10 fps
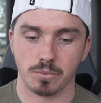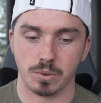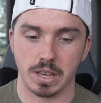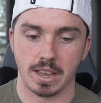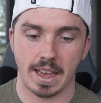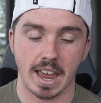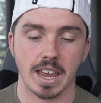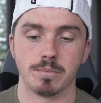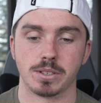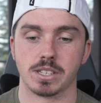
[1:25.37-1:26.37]
we
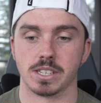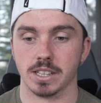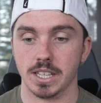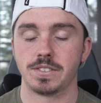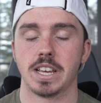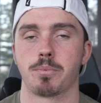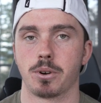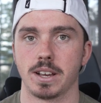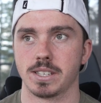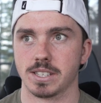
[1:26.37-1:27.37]
aimed to lift our
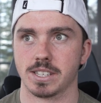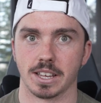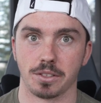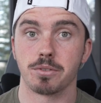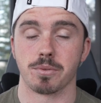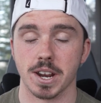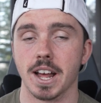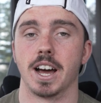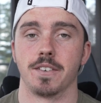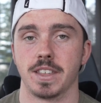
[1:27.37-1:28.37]
prices to like
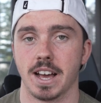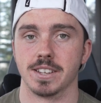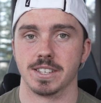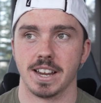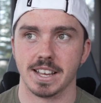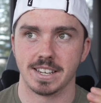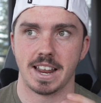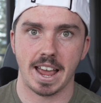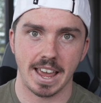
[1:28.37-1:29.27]
$3,500 as an